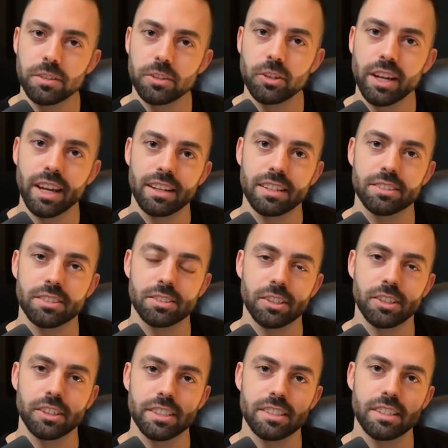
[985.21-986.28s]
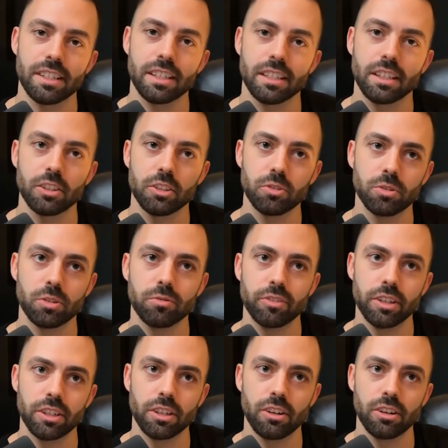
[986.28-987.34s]
You can't necessarily take a YouTube
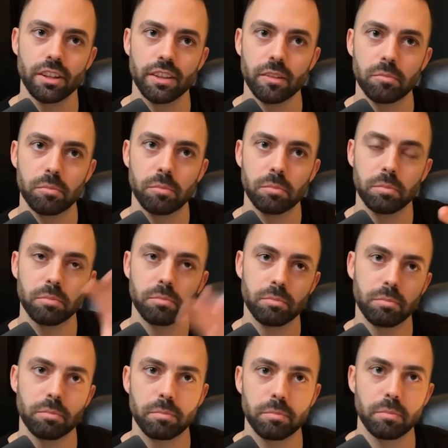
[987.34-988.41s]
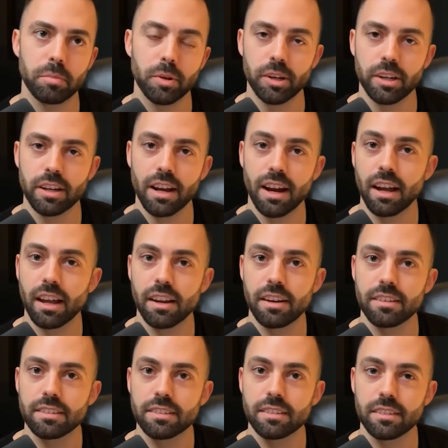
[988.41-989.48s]
video and then put it
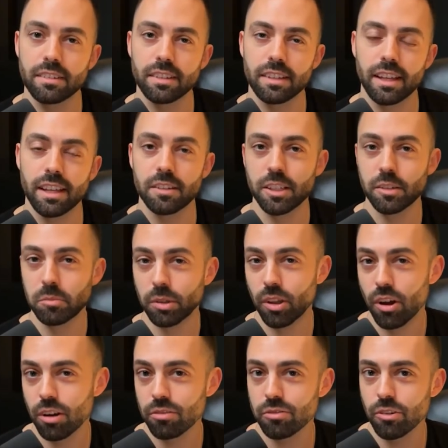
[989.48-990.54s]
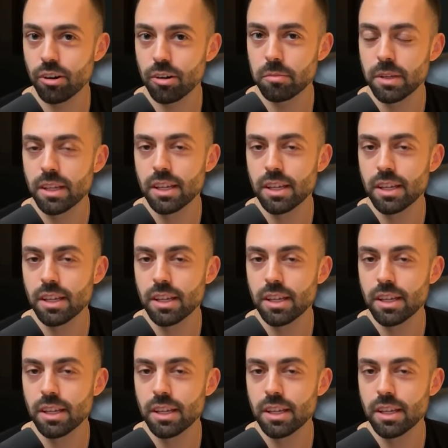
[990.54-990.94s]
on and in blog form,